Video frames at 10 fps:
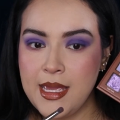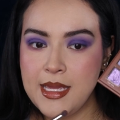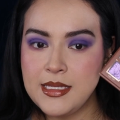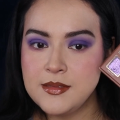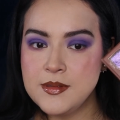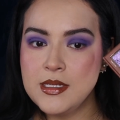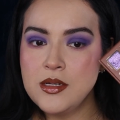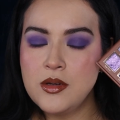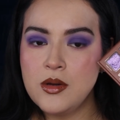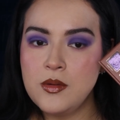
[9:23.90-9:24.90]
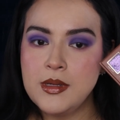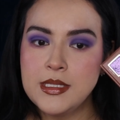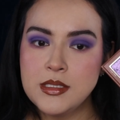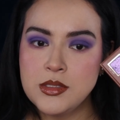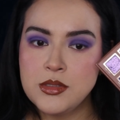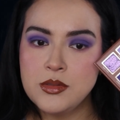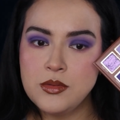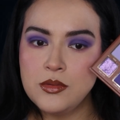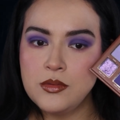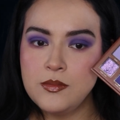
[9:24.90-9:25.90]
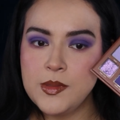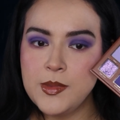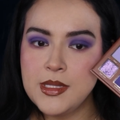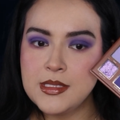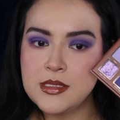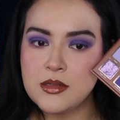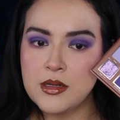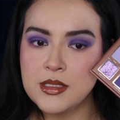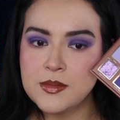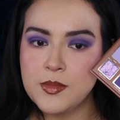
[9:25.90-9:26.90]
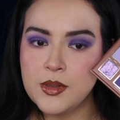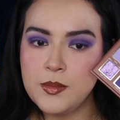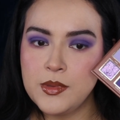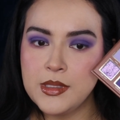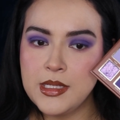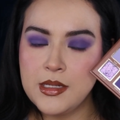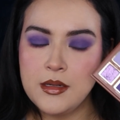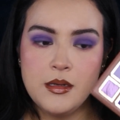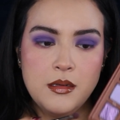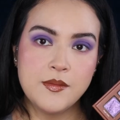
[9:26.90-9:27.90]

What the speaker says: And I'm going to go into maybe this darkest purple here,